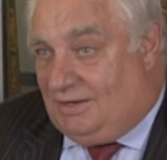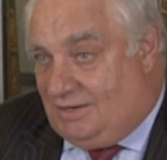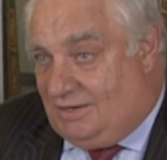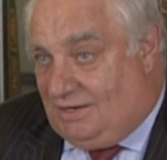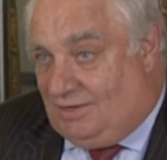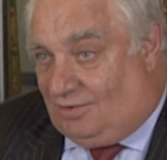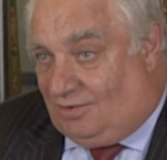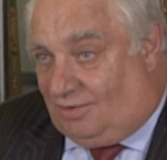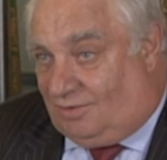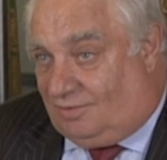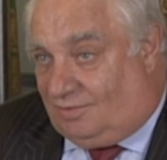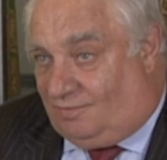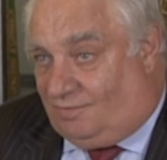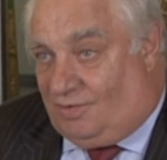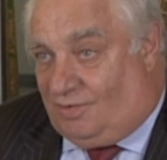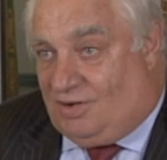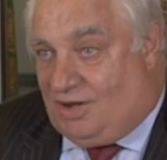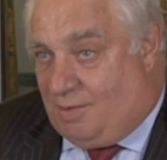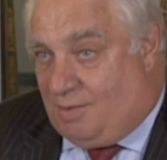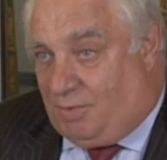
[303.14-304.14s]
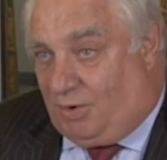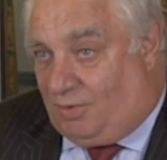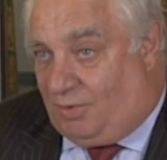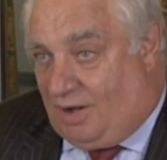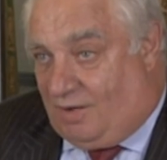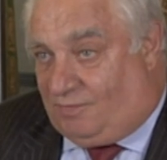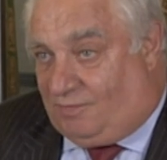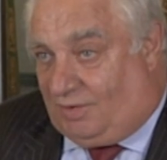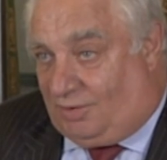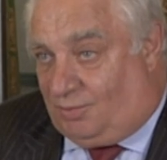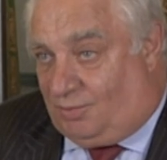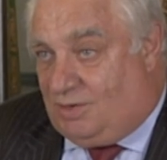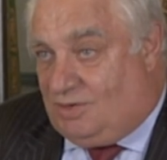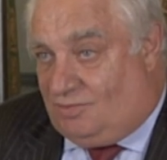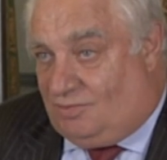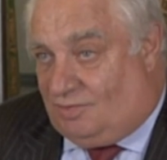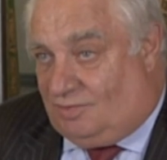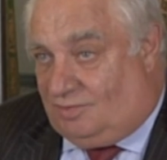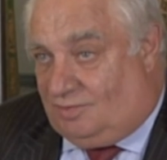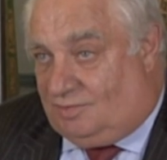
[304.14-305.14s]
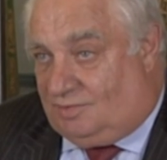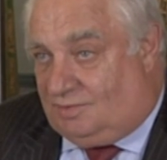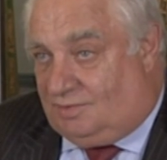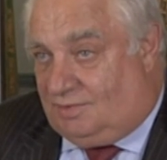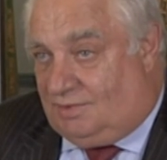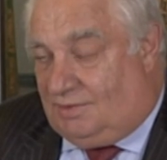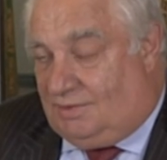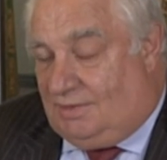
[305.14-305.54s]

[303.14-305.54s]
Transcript: needed for demographic reasons.